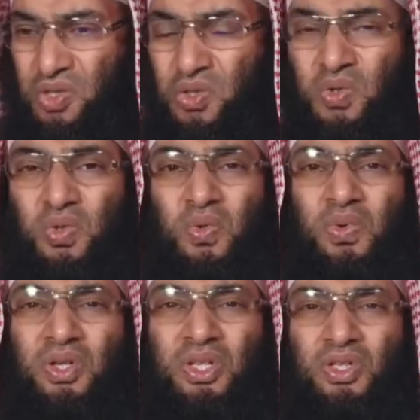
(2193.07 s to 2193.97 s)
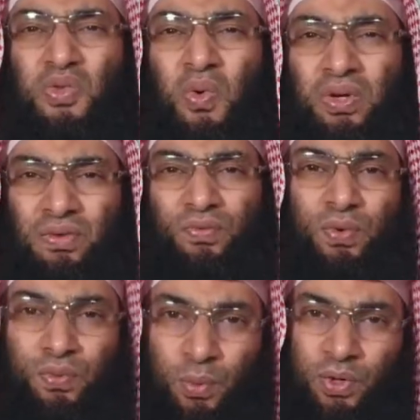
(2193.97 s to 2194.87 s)
you will disown
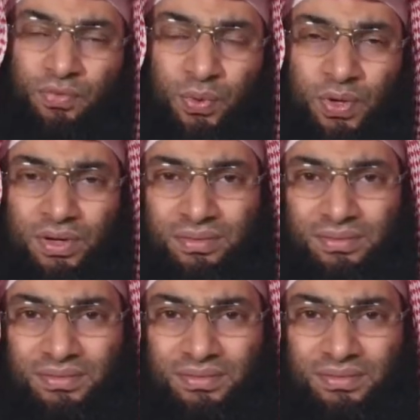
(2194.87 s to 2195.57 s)
everyone.